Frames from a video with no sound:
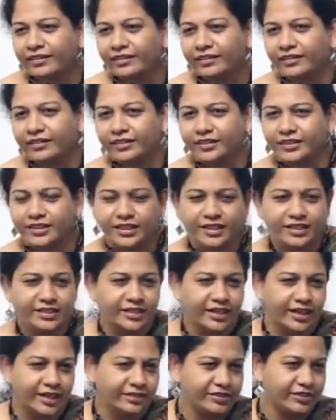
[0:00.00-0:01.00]
Uh, she's
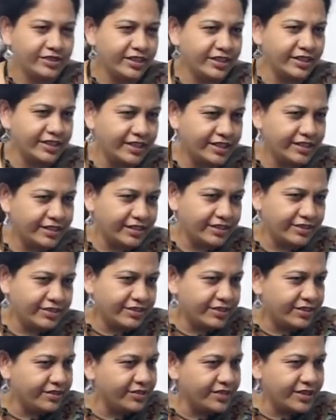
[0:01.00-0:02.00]
actually a teacher, so
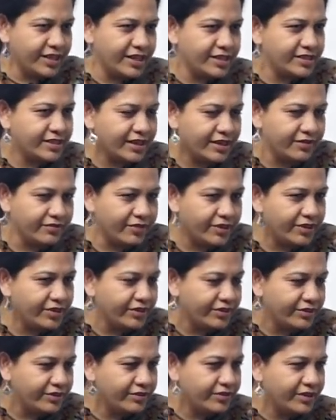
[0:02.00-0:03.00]
she was asking, what do
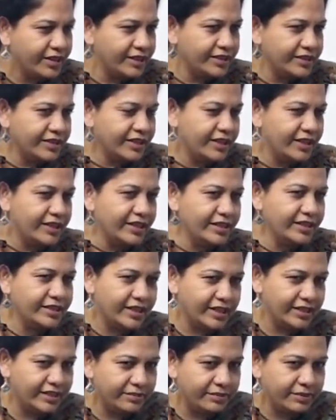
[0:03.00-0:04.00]
you do? I said, I teach
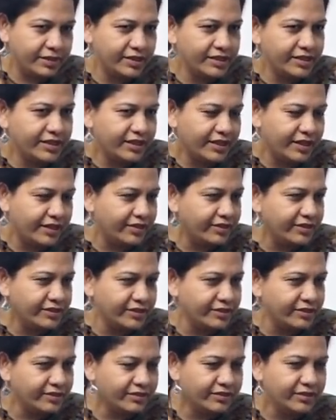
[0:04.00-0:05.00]
anthropology and I
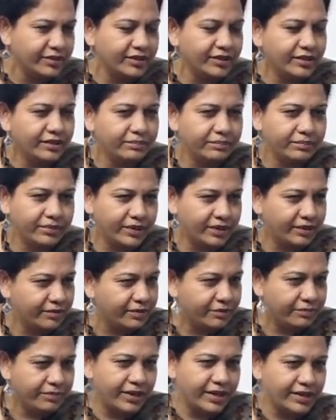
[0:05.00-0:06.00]
also do
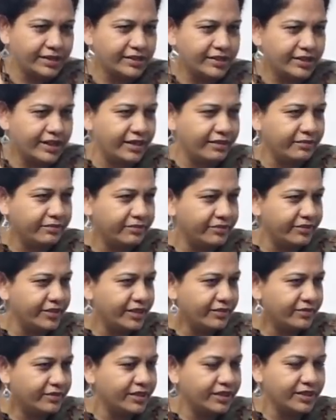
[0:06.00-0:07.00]
uh, pastime
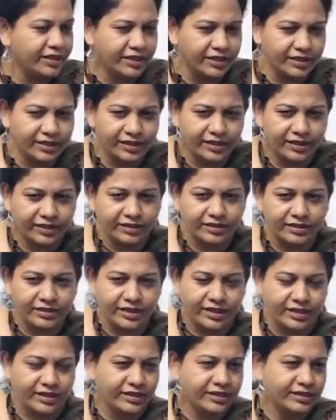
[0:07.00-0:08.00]
field work and then
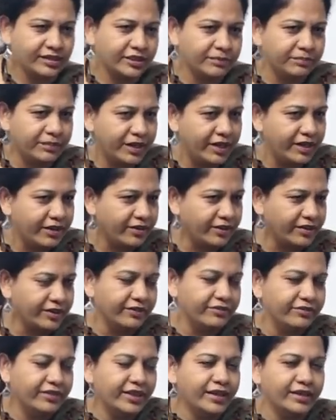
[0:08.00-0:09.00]
try spending on the
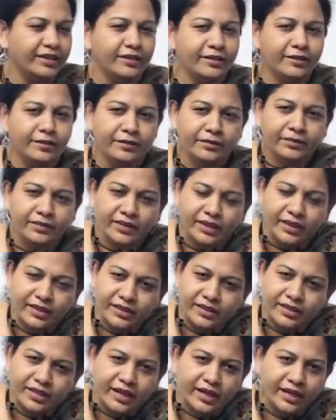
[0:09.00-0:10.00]
field.
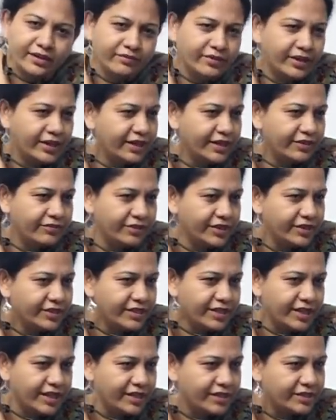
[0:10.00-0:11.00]
Then she had a wide face,
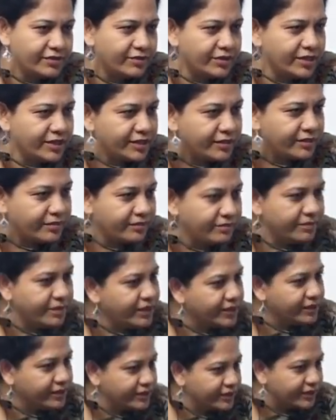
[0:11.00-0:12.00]
she asked what it
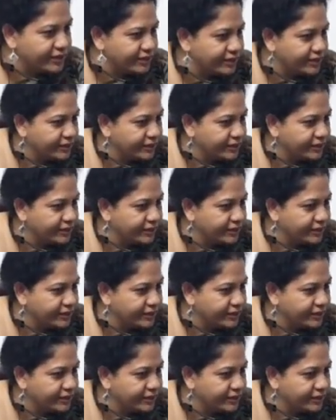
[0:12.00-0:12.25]
means.